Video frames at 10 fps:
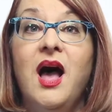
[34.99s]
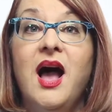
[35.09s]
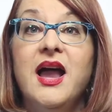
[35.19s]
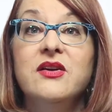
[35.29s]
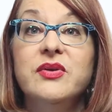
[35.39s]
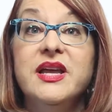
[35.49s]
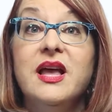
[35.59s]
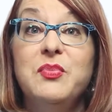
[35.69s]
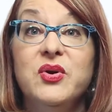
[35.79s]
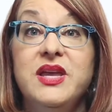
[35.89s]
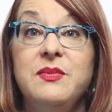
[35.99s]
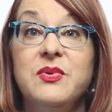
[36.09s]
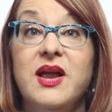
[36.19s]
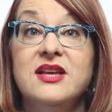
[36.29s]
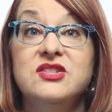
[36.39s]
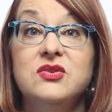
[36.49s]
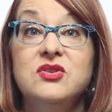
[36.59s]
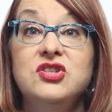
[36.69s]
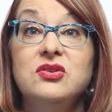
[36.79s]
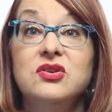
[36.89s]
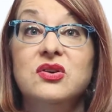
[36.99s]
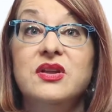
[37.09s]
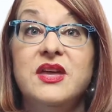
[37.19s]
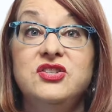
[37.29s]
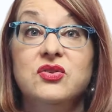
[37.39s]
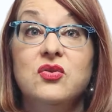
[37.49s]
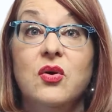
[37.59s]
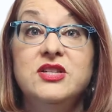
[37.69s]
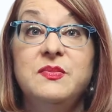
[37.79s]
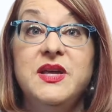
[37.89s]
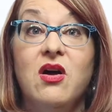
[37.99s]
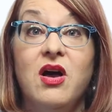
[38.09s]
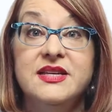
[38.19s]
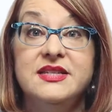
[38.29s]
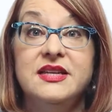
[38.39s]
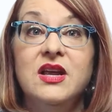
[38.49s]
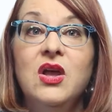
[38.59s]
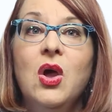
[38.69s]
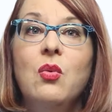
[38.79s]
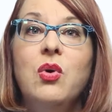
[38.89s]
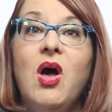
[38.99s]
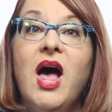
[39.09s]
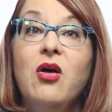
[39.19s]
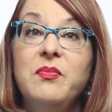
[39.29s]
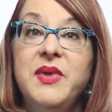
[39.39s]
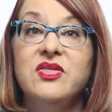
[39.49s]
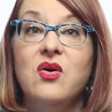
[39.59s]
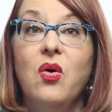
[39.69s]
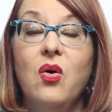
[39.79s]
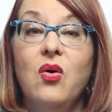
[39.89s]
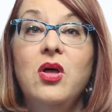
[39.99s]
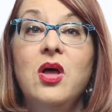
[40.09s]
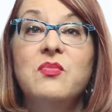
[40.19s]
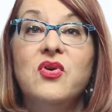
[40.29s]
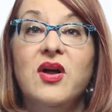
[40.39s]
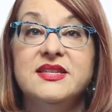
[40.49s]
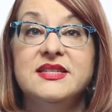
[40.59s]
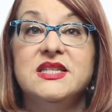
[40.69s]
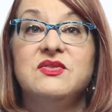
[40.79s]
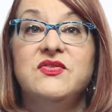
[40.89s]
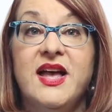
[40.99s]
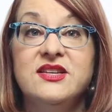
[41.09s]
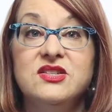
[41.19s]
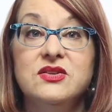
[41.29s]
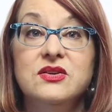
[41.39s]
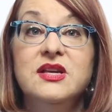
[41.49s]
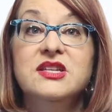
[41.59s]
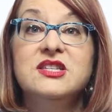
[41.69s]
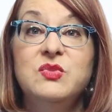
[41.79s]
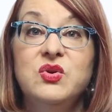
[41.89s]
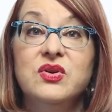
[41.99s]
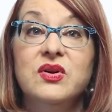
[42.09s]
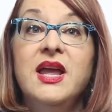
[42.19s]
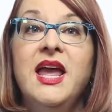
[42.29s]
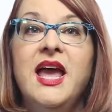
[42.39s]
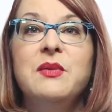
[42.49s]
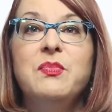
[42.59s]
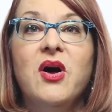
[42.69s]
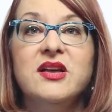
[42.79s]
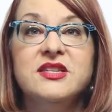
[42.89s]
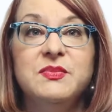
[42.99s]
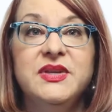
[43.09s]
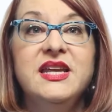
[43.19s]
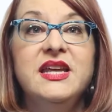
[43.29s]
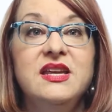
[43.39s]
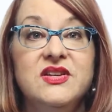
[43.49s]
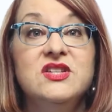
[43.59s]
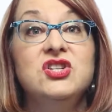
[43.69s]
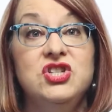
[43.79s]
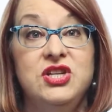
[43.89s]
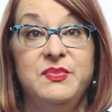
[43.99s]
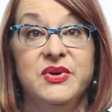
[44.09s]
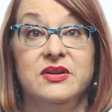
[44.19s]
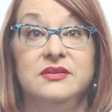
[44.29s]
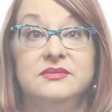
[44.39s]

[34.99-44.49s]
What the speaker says: Hiring a bookkeeper as soon as you learn that you're going to be audited will help make the whole process faster, smoother, and possibly even cheaper.